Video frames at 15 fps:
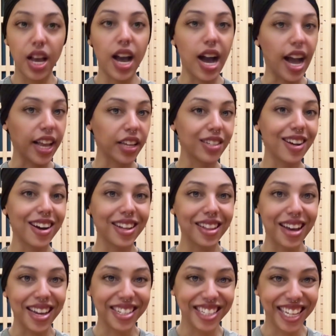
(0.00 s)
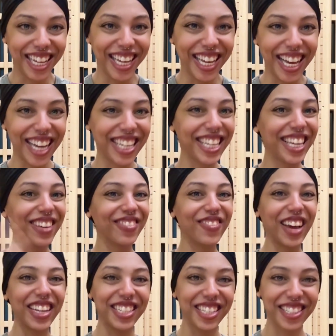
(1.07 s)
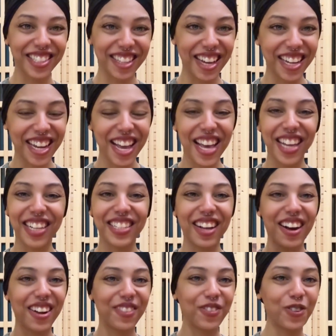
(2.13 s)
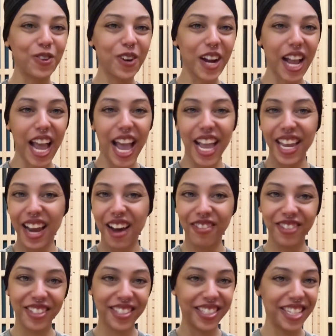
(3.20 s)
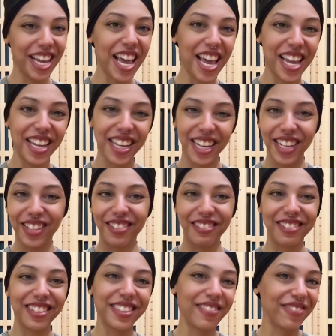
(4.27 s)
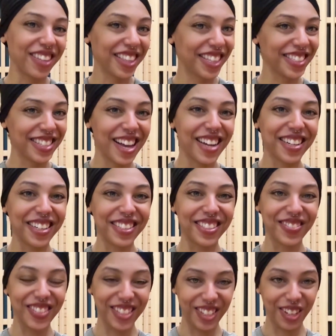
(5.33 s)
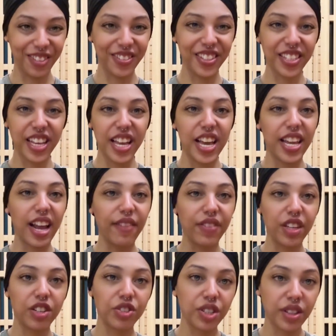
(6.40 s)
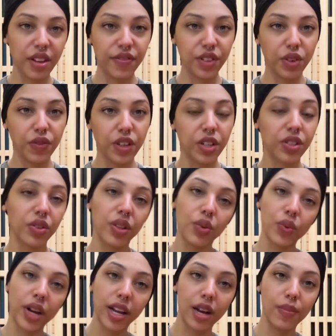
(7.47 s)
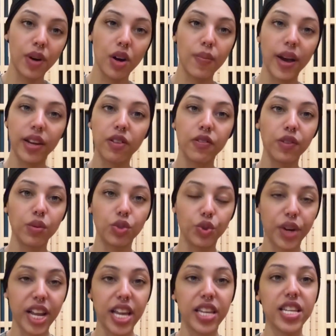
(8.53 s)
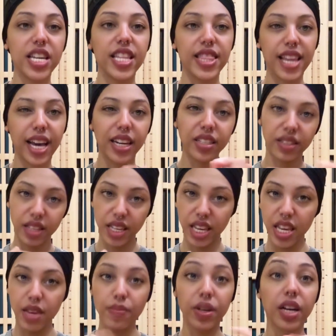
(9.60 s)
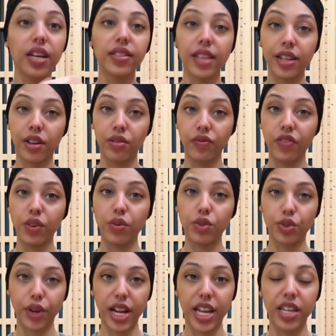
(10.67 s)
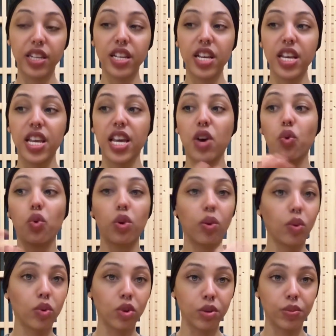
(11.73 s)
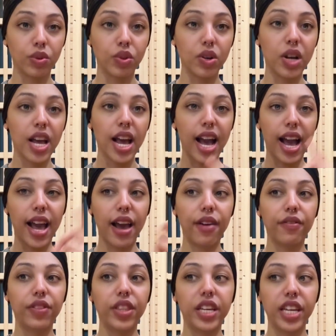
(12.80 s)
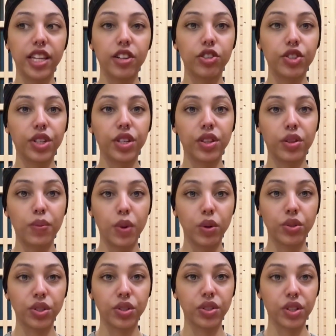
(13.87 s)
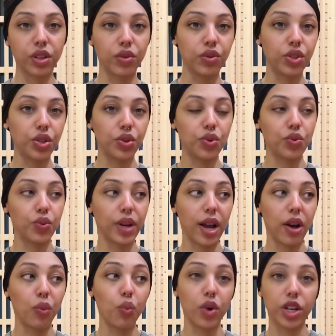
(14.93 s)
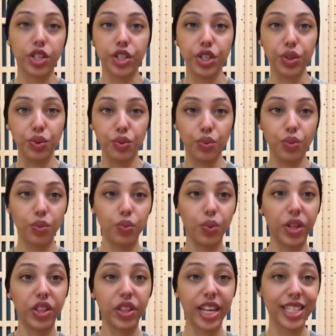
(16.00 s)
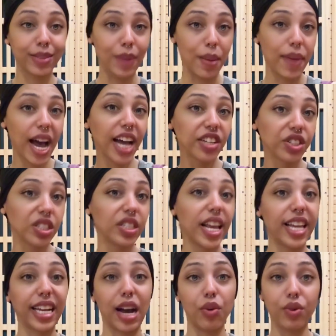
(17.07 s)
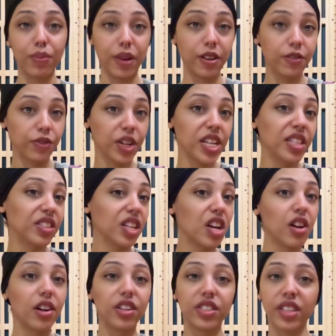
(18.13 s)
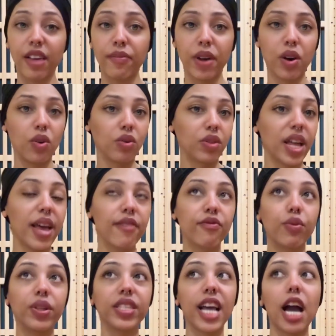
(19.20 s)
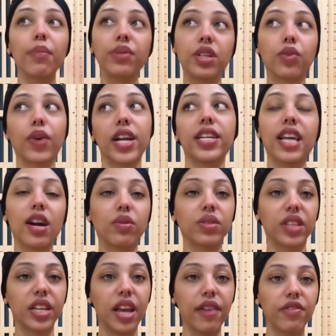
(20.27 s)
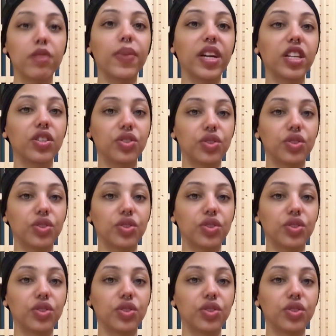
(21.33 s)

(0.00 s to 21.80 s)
I can talk a lot. I can give ideas a lot. I can talk for 8 hours a day doing something that's not customer service and have energy left over. And so then when I come home, I don't feel drained. And that is the key. Because I don't feel drained or horrible, I have the energy and the emotions to go do what I want to do. Whether that's my passion, hang out with my friends, or just have my own life. What's happening right now is that everybody